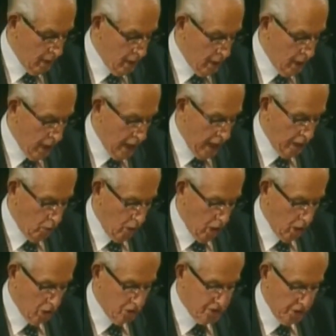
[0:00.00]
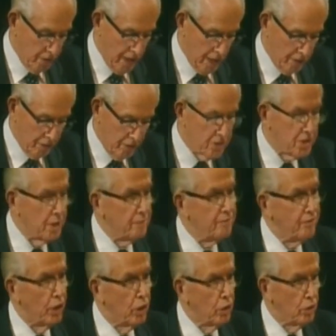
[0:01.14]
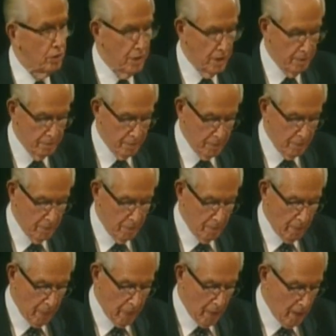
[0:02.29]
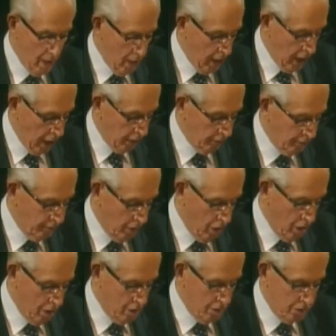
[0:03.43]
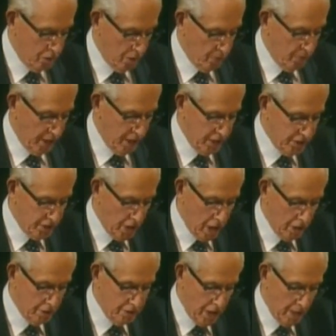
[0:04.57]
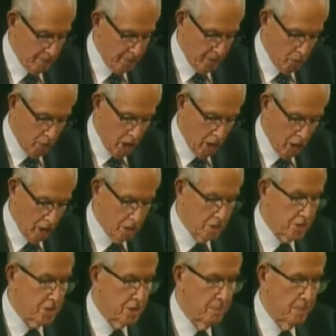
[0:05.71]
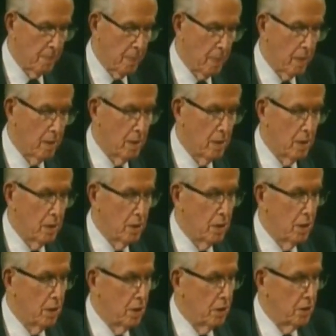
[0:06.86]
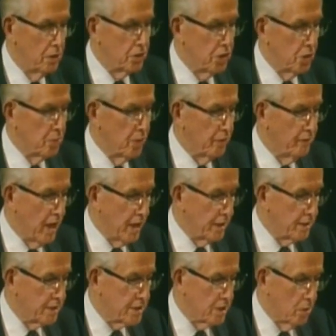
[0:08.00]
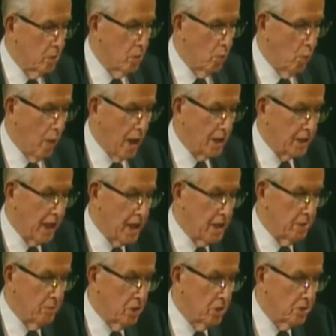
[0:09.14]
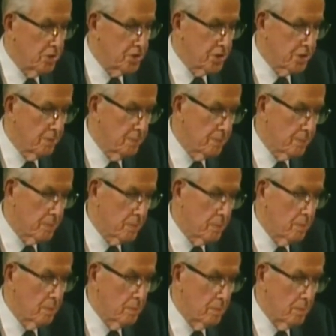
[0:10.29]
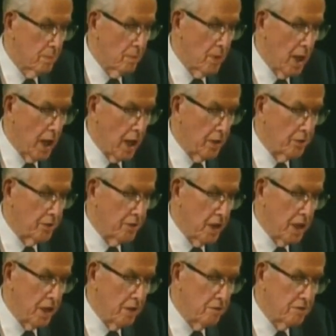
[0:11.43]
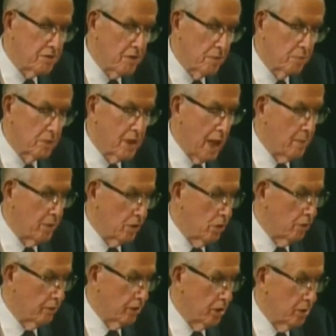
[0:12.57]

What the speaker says: High walls surrounded the sheepfold, and thorns were placed on top of the walls to prevent wild animals and thieves from climbing over.